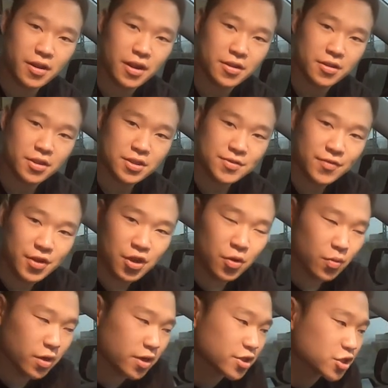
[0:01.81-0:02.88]
and in this video
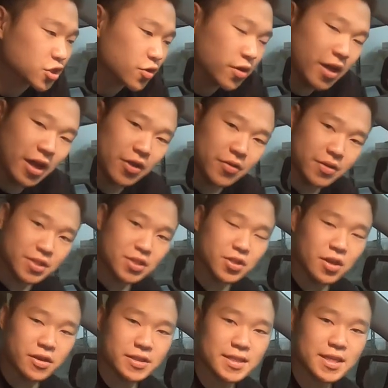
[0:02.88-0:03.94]
we're going to show you how to
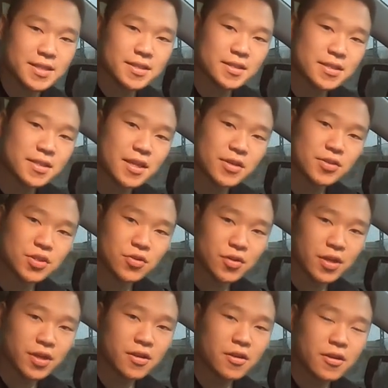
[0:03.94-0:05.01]
install a Tesla style
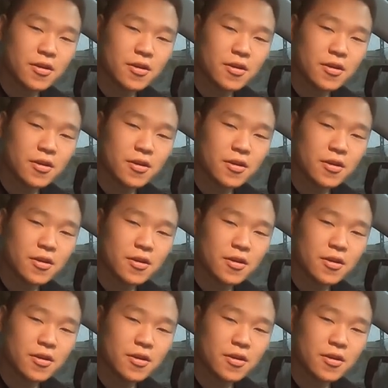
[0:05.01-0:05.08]
screen